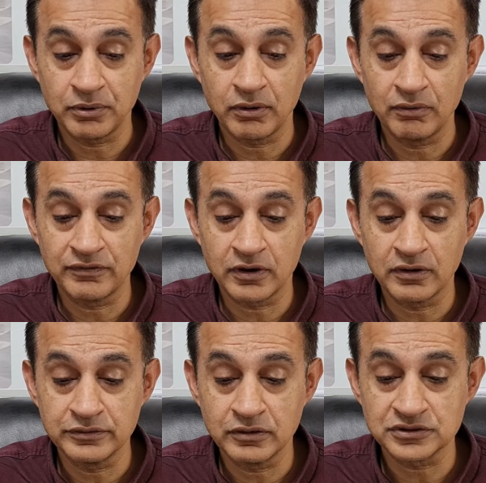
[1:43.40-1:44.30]
but
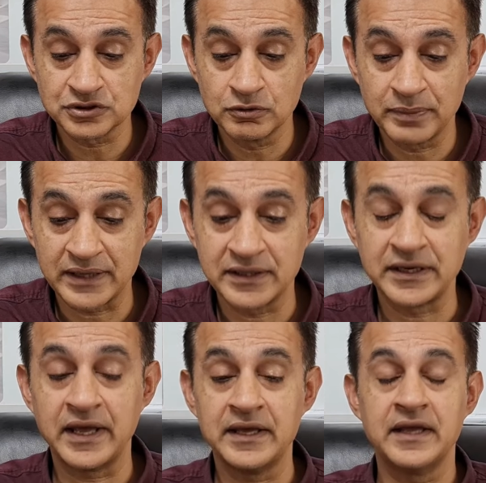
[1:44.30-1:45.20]
overall not too bad a
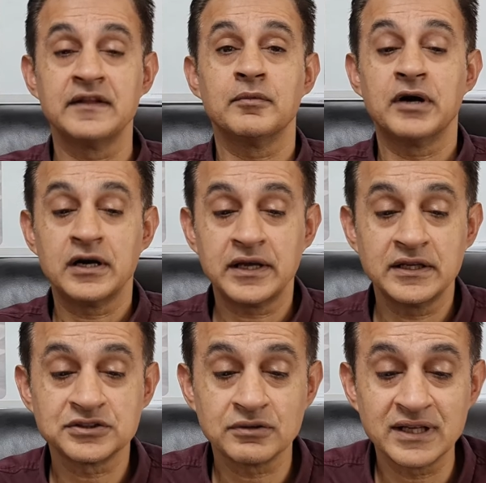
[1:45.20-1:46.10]
day in the
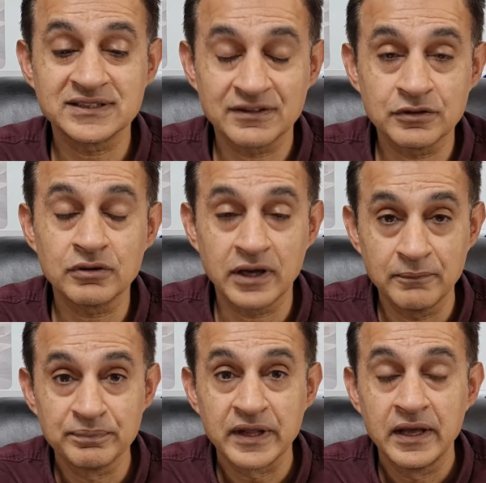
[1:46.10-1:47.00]
market. So let's have a look
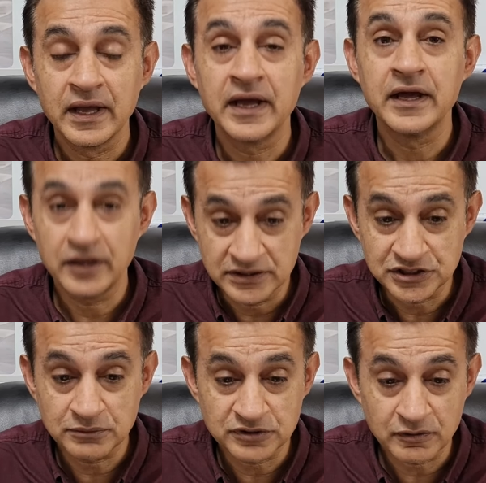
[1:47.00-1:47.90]
at uh, in
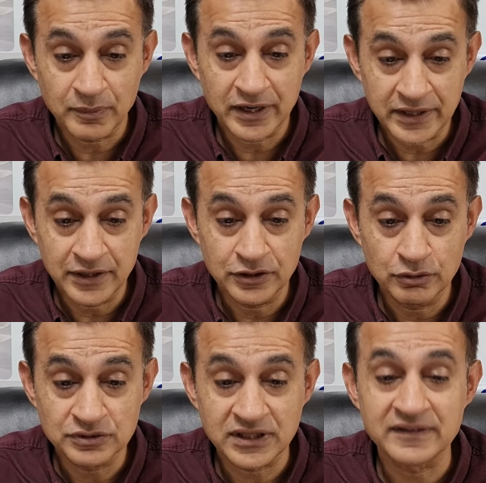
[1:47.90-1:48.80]
terms of the market
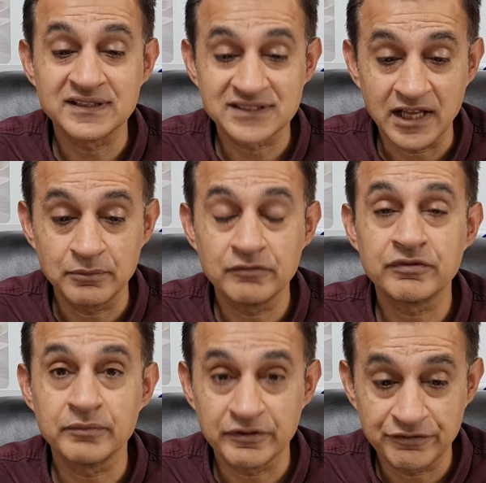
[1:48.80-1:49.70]
news, the statement
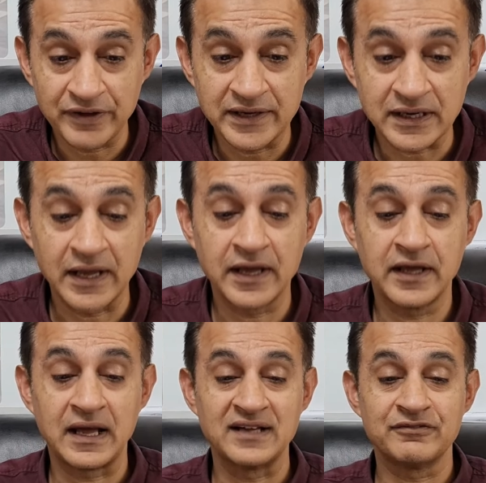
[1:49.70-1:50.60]
from the Fed uh,
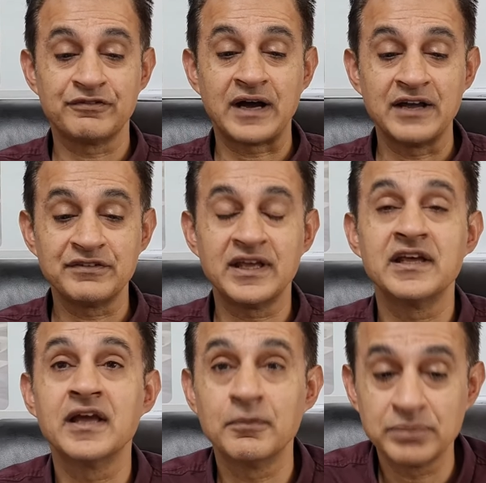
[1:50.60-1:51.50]
and five
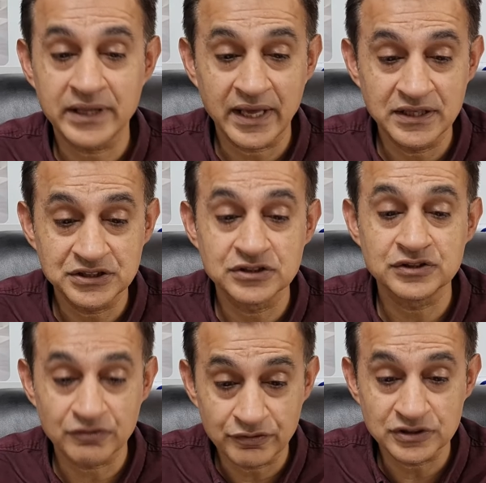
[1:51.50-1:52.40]
key
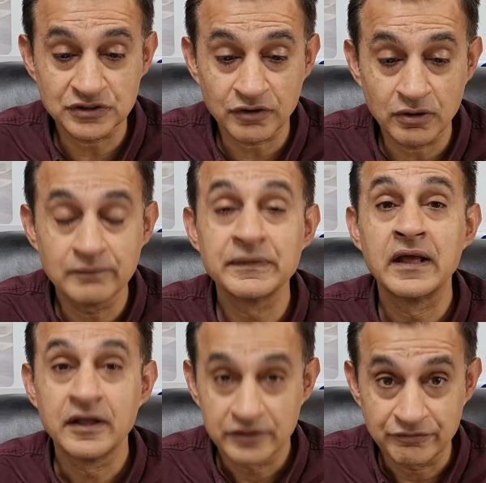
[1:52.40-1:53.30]
implications. So first of all,
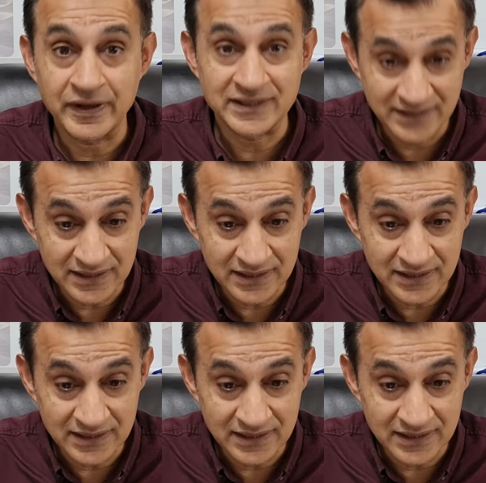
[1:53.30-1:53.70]
the Fed